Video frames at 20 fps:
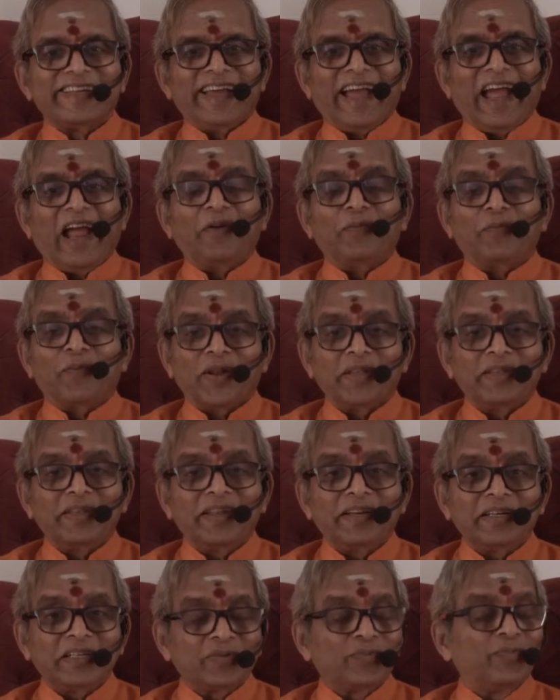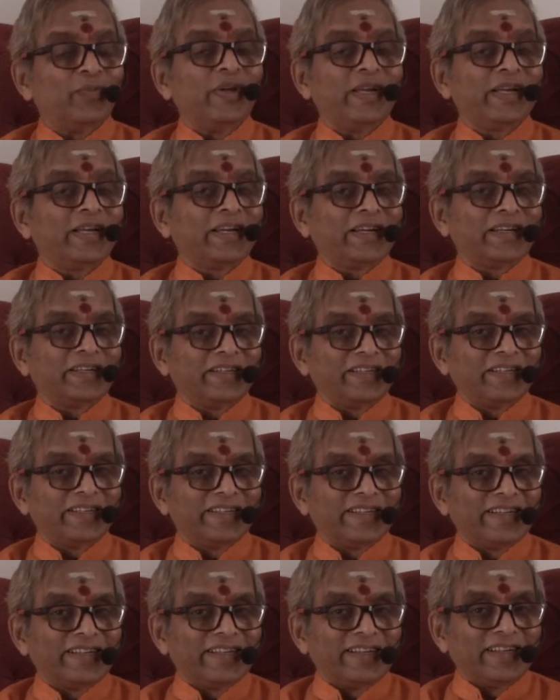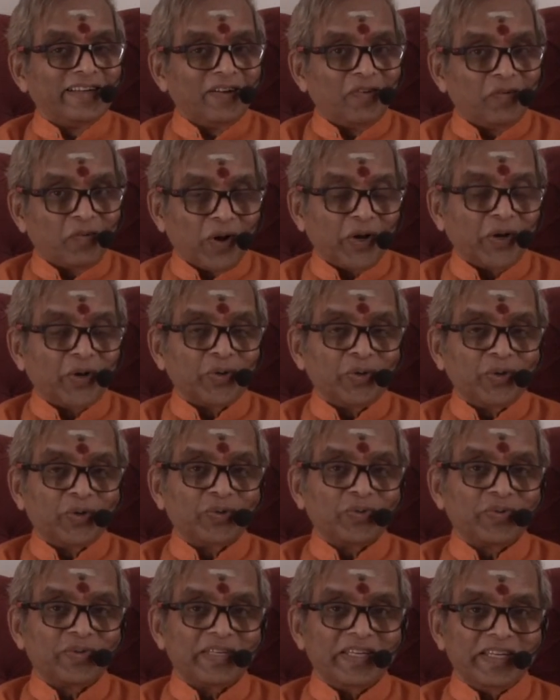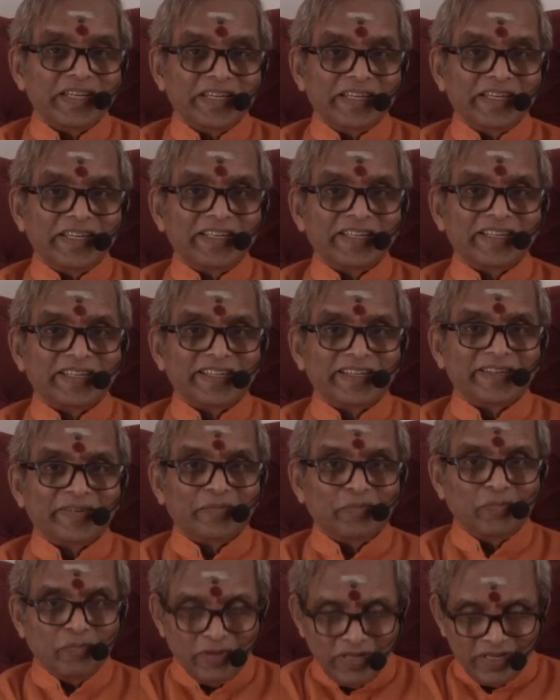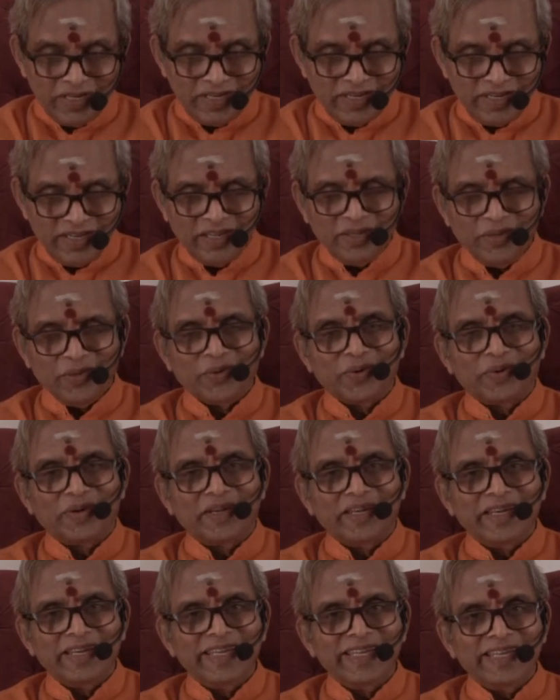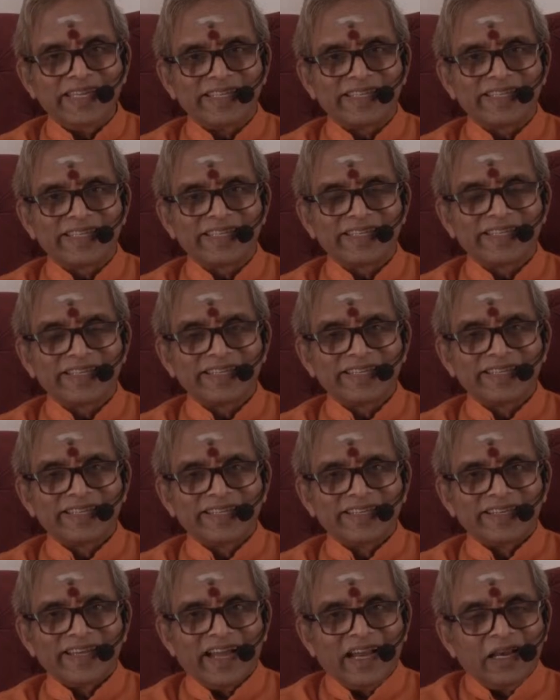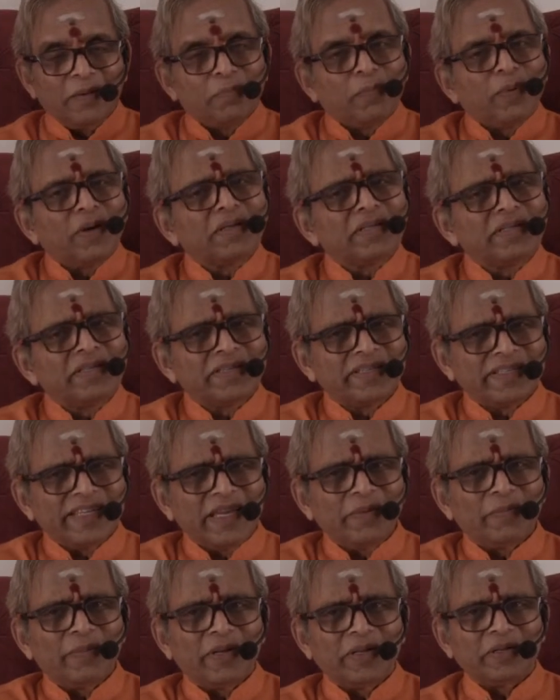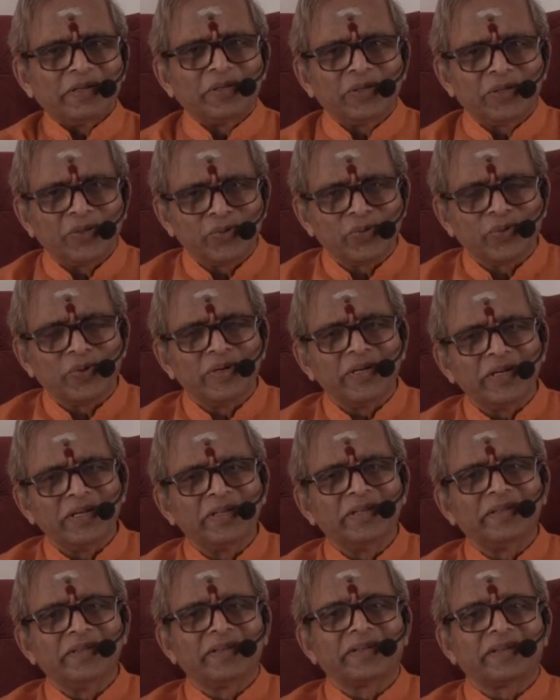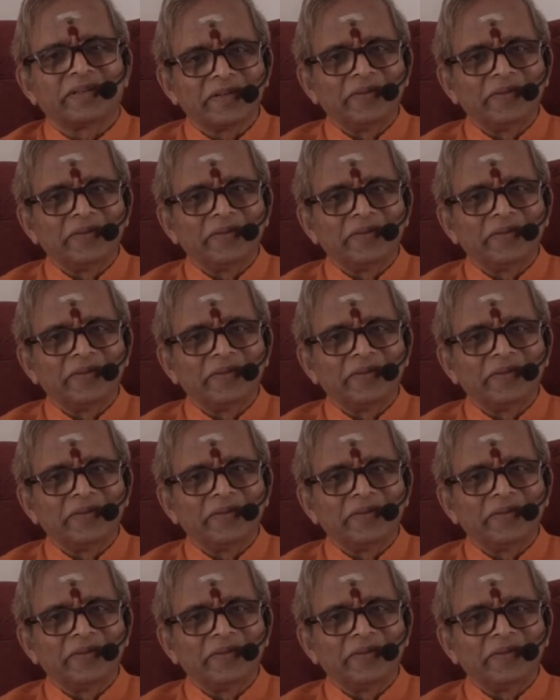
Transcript: And when that's weakened, why don't you see me in your knees and pass the same energy to kindle that